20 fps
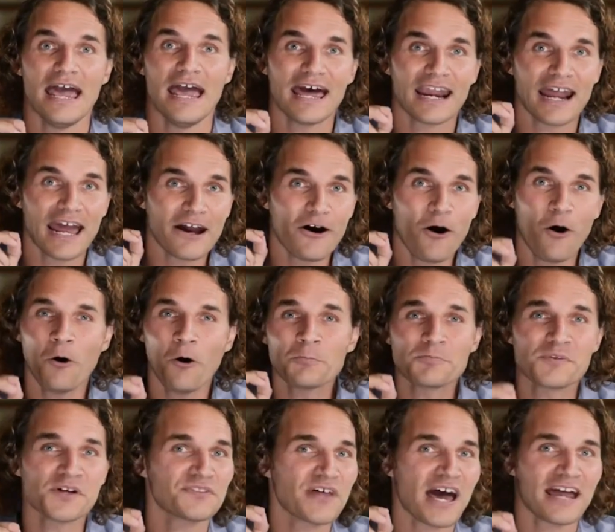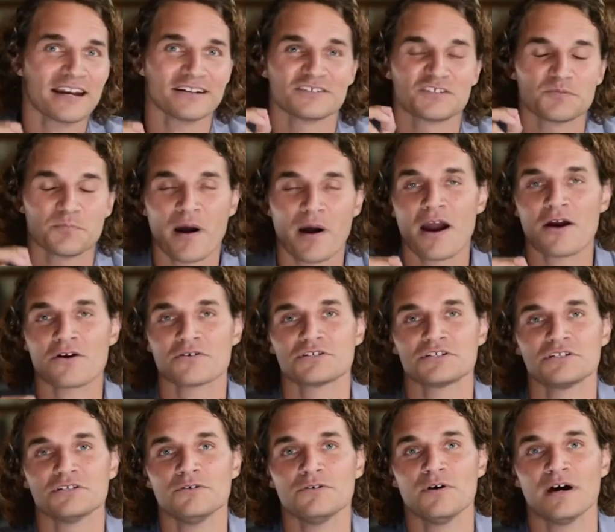And I hope that that inspires
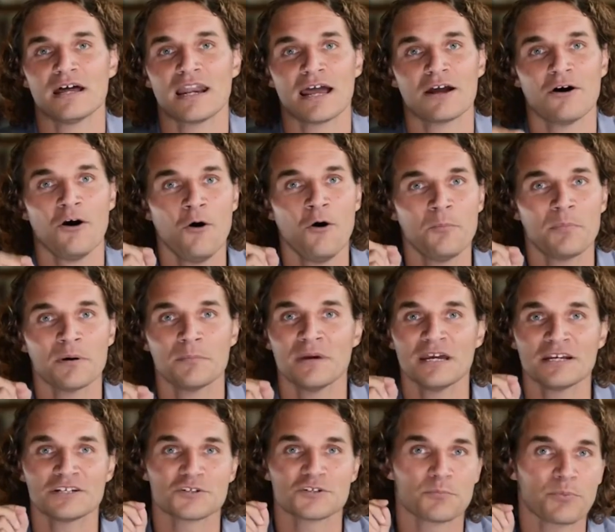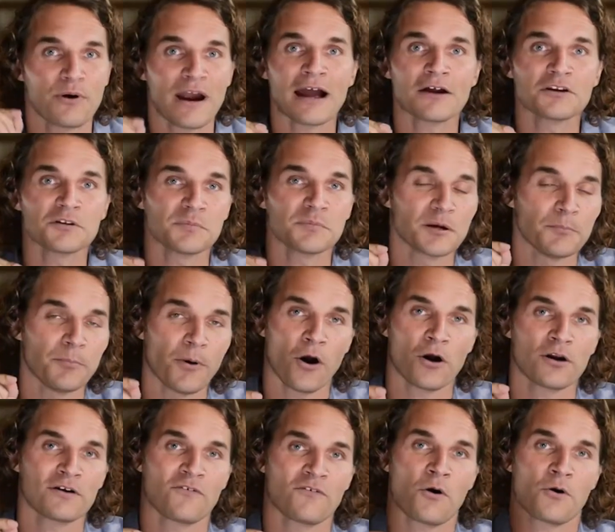you, and I hope it makes you proud to be a
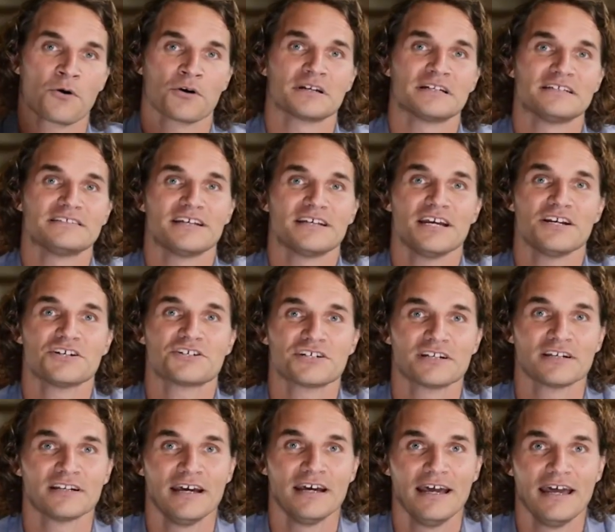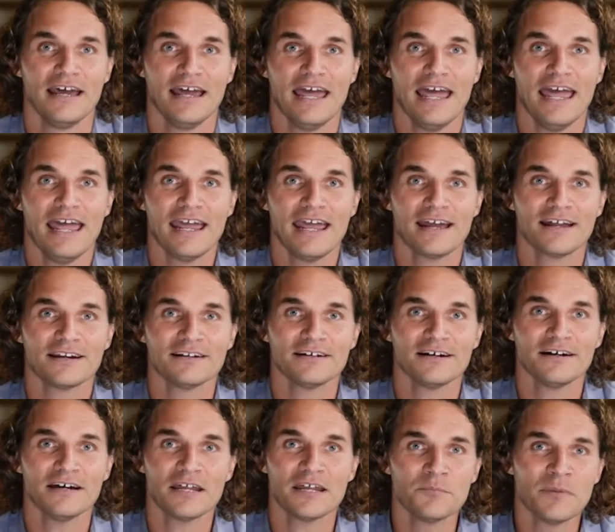part of our organization, and
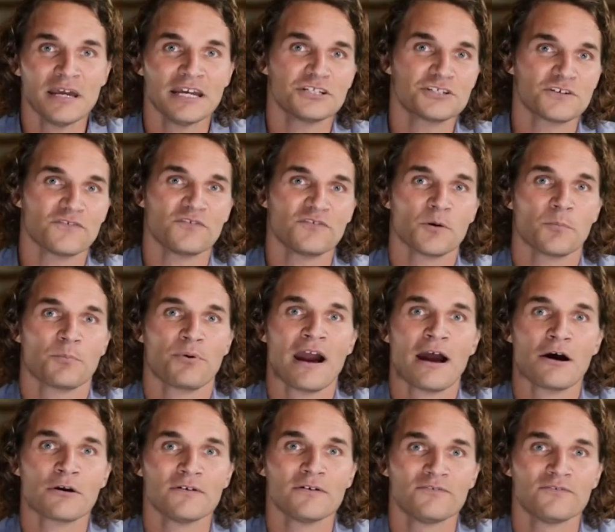it makes you feel proud